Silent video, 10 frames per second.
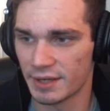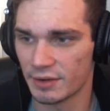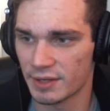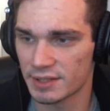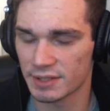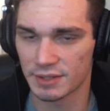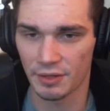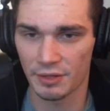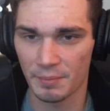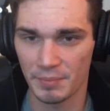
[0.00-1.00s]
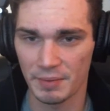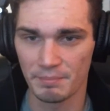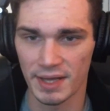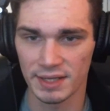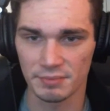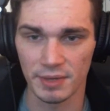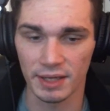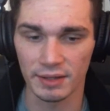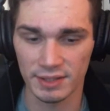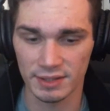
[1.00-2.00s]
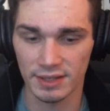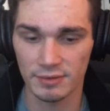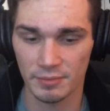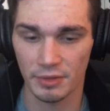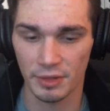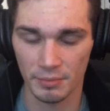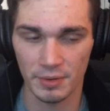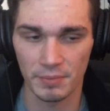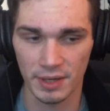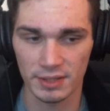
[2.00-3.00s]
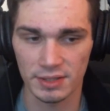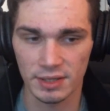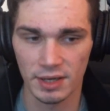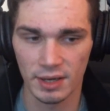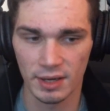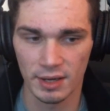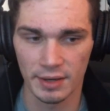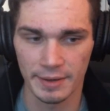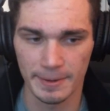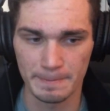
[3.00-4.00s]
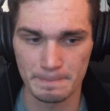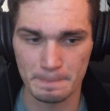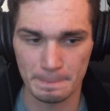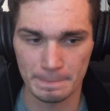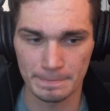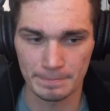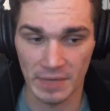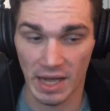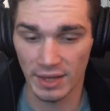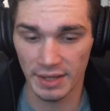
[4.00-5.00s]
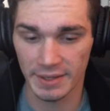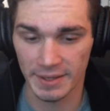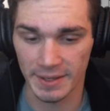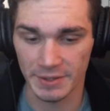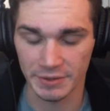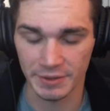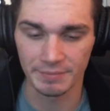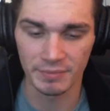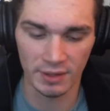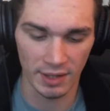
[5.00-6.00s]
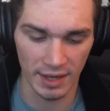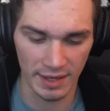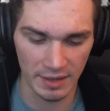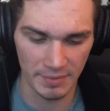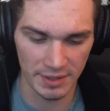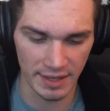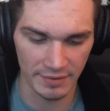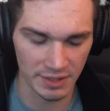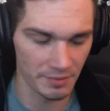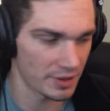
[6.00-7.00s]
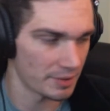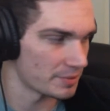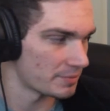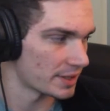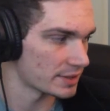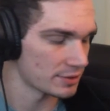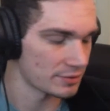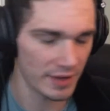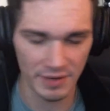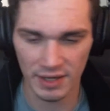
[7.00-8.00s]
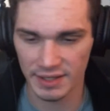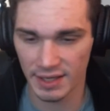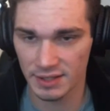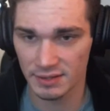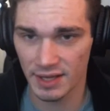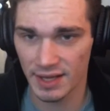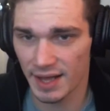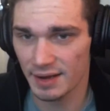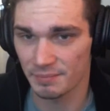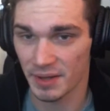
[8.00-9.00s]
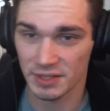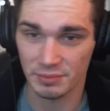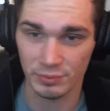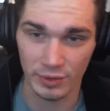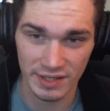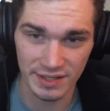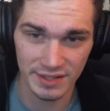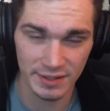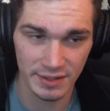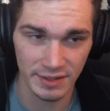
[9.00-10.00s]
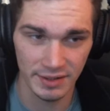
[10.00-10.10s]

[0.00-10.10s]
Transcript: I noticed is the thumping bass, man. These things have some thumping bass. I like that, actually. I kind of miss having some thumping bass. These 598s, they had bass presence,